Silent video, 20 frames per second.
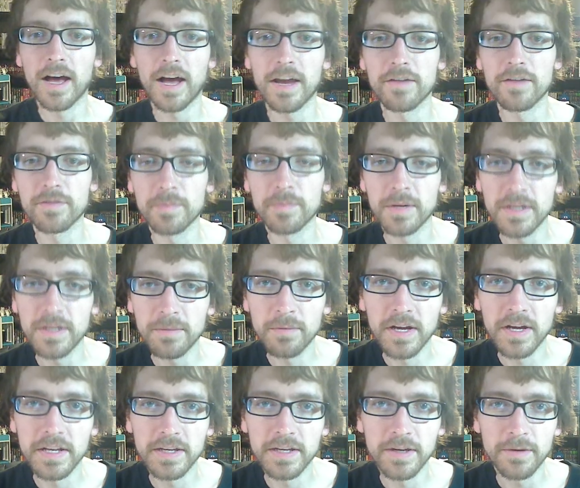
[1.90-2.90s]
Hi everybody,
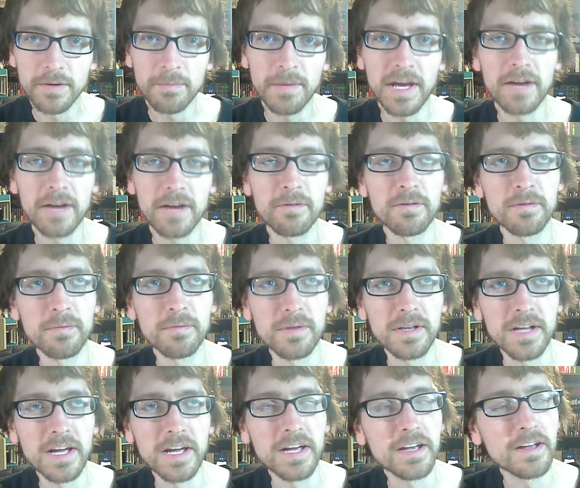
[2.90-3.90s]
Brian here, back with
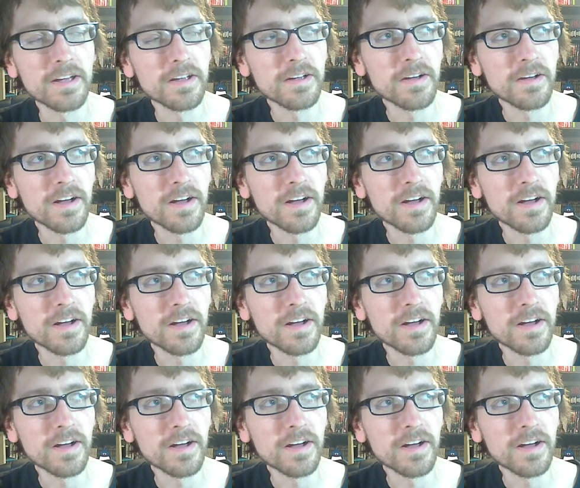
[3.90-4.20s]
what I